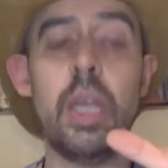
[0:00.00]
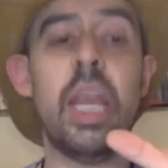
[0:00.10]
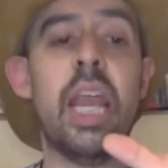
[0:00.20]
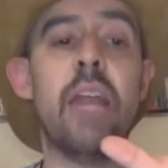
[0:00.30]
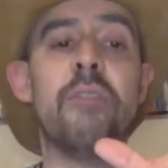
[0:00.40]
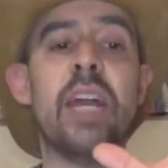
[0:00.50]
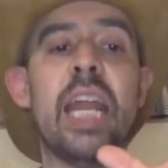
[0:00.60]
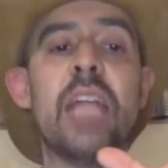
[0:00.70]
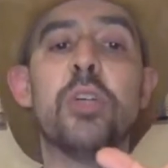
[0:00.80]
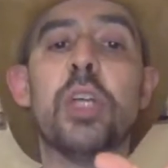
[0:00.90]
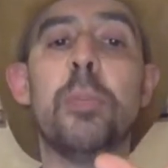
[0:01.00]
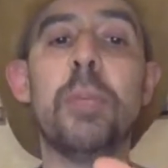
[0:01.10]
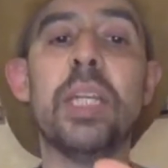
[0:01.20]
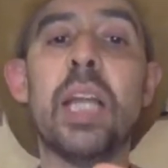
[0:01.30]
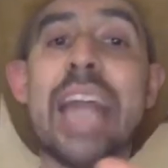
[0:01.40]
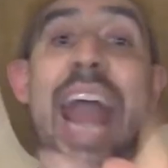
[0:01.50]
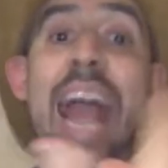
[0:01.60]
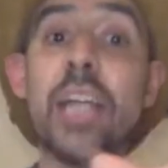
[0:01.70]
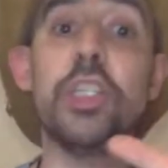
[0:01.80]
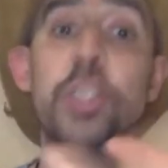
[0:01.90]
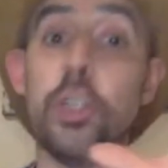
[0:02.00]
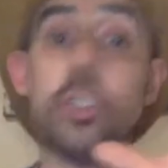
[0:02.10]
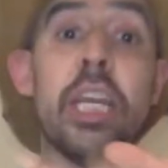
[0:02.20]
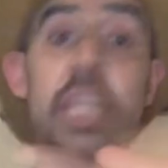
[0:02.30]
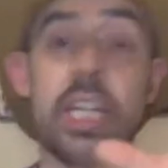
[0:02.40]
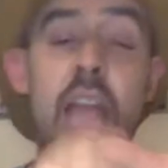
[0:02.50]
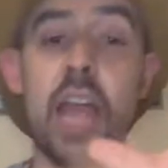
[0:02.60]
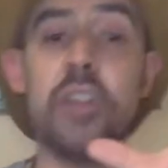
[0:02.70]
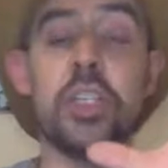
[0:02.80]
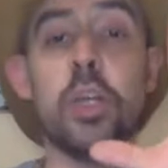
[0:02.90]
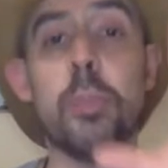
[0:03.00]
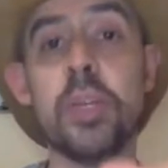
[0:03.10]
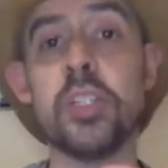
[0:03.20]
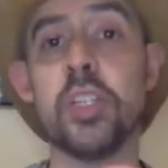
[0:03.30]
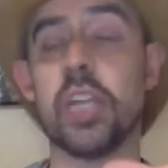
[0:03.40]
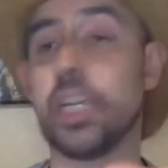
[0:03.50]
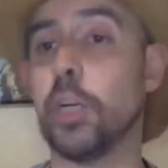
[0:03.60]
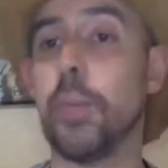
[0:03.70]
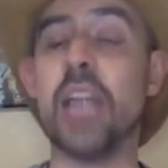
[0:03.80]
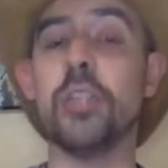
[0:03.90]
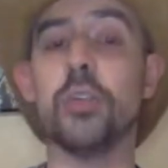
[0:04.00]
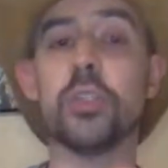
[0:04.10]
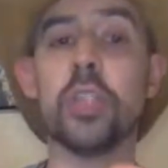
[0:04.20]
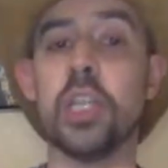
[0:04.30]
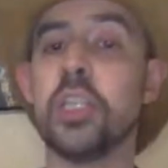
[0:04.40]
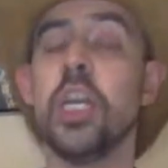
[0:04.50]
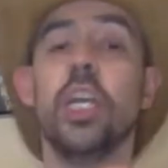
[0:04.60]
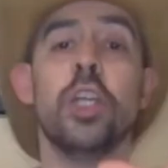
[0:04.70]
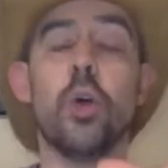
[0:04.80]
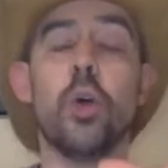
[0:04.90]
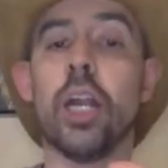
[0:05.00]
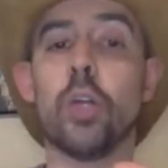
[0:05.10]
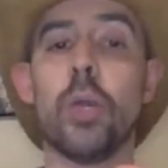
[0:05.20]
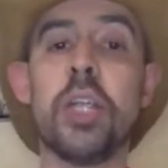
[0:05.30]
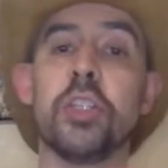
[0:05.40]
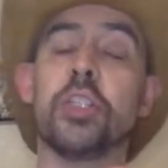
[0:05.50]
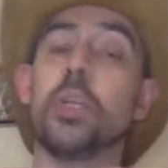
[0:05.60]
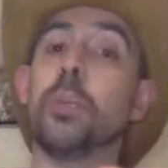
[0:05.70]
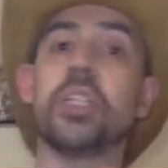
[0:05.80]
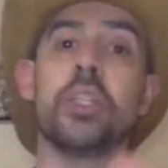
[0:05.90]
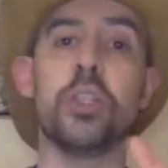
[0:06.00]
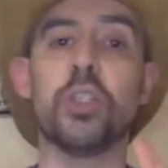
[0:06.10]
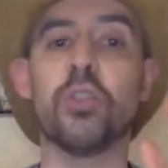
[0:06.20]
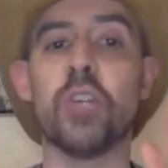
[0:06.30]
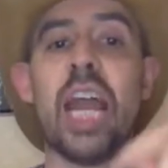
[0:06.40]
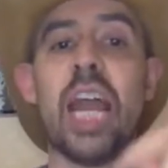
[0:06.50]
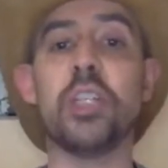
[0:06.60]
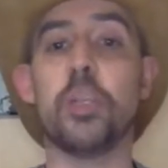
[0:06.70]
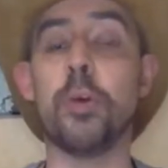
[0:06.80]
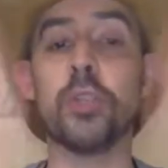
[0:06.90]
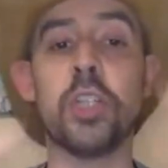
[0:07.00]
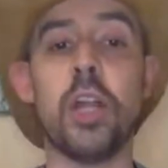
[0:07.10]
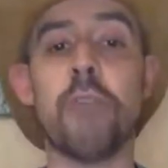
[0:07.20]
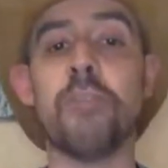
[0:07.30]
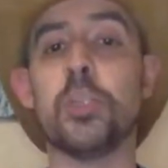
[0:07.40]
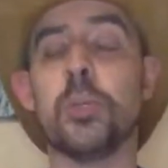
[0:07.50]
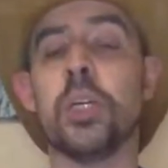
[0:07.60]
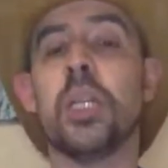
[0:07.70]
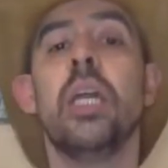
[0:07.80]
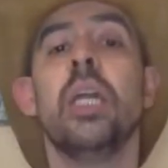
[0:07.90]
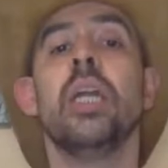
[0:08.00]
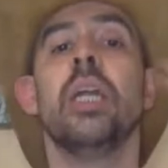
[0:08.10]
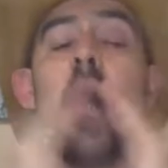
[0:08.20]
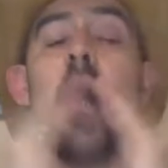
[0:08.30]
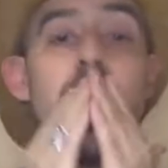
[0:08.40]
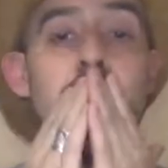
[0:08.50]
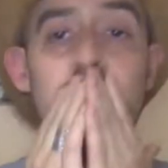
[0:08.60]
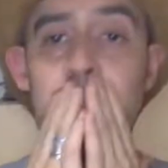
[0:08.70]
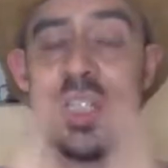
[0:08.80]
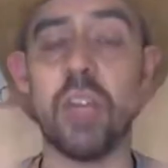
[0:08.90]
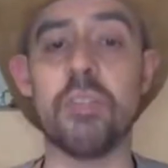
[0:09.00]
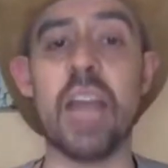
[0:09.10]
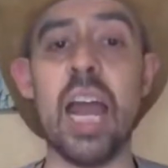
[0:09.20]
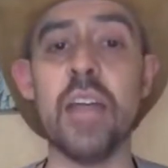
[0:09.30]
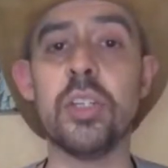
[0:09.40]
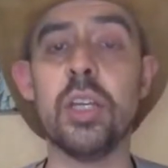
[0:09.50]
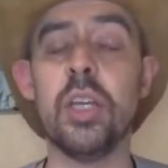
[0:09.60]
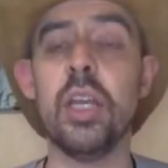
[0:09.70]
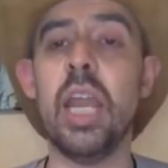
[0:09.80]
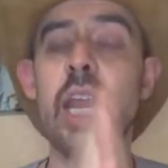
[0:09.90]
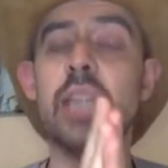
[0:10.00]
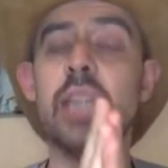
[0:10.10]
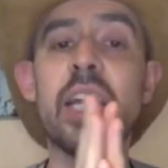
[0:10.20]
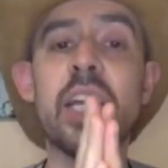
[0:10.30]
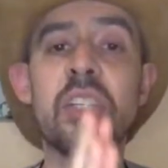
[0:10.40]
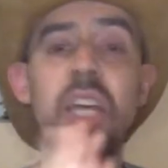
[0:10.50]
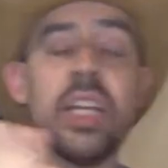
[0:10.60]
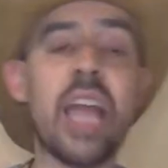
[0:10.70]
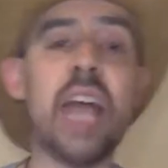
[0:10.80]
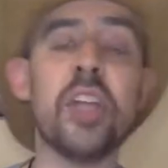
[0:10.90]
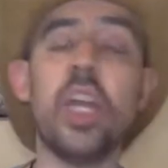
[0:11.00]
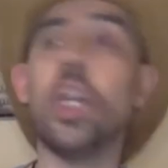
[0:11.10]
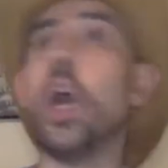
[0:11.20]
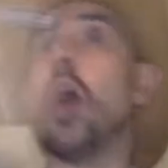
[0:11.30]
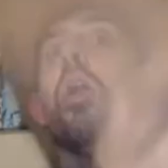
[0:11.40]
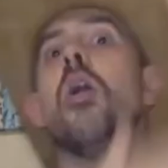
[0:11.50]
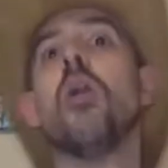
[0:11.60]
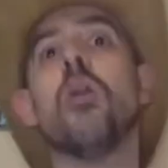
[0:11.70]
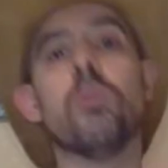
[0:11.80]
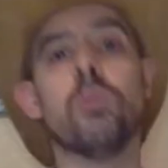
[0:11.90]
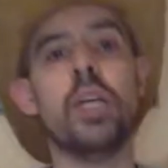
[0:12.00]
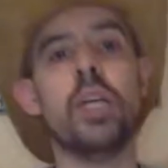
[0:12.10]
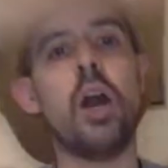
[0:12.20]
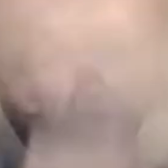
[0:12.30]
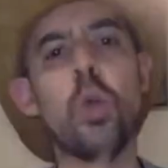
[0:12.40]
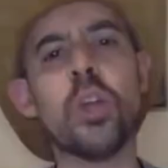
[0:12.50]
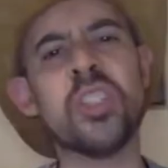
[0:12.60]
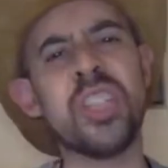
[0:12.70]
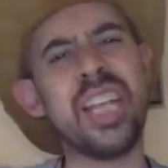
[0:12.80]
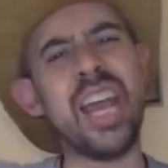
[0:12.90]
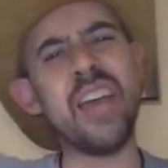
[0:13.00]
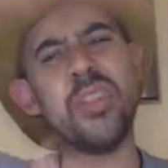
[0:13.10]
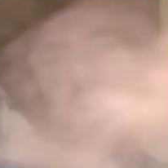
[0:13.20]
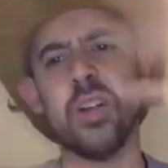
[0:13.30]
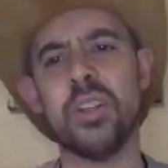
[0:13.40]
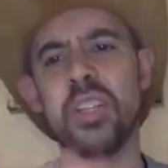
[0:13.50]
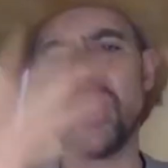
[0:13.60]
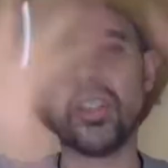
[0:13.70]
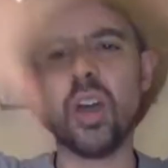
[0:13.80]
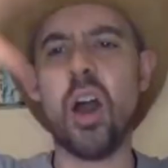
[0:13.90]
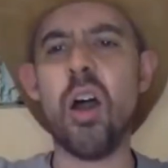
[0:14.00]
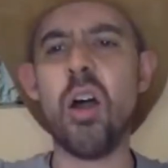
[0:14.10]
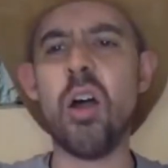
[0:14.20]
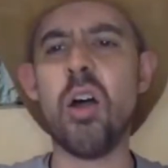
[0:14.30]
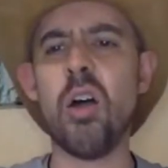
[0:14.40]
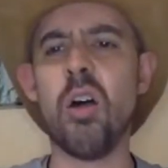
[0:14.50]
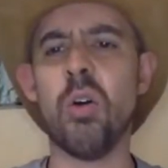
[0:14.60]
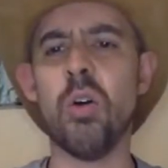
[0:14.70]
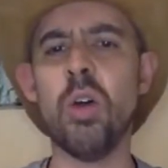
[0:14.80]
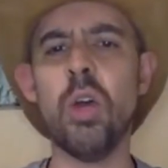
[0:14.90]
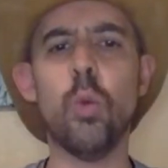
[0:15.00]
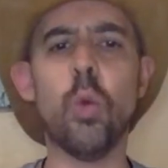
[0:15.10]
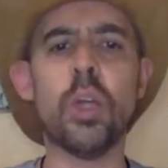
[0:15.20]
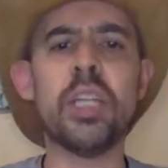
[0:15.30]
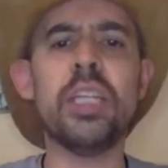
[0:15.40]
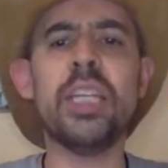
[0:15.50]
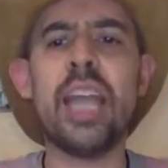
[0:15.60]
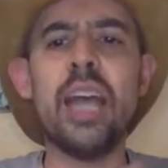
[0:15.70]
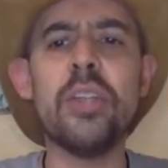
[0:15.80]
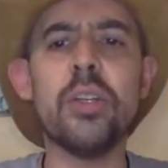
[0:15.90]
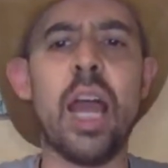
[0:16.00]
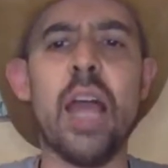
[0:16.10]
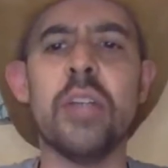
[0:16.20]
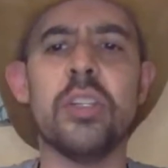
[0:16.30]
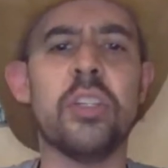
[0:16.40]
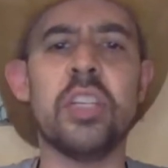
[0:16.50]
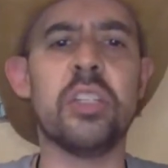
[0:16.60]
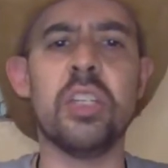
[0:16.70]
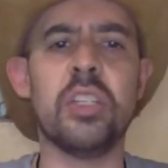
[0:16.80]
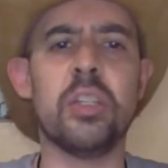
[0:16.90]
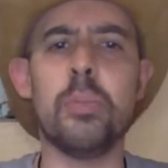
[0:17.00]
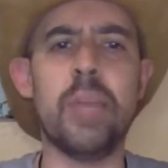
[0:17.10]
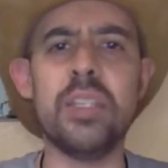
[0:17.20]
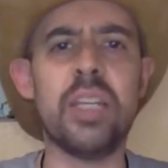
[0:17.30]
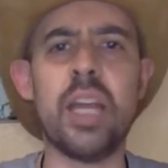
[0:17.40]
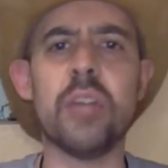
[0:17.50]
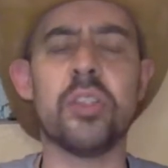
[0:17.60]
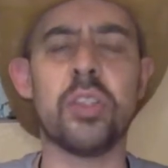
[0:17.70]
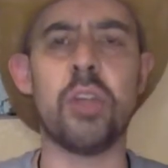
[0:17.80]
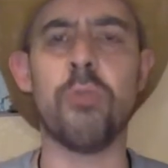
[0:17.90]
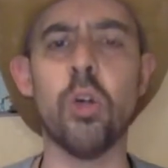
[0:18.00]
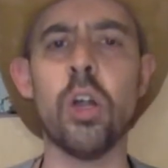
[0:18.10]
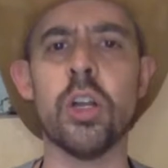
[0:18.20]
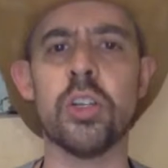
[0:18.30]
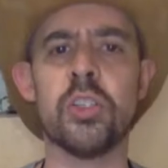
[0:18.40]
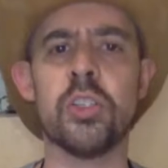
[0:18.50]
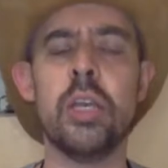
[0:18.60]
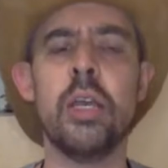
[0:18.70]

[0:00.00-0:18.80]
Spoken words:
And financial could be like actions you're taking, guys, in your business. Like you're buying those clicks, you're going on Craigslist, you're placing those free ads, you're posting on Facebook, all that good stuff, guys. And like I said, guys, it all works together. This is all working together, guys. It's amazing how this stuff works.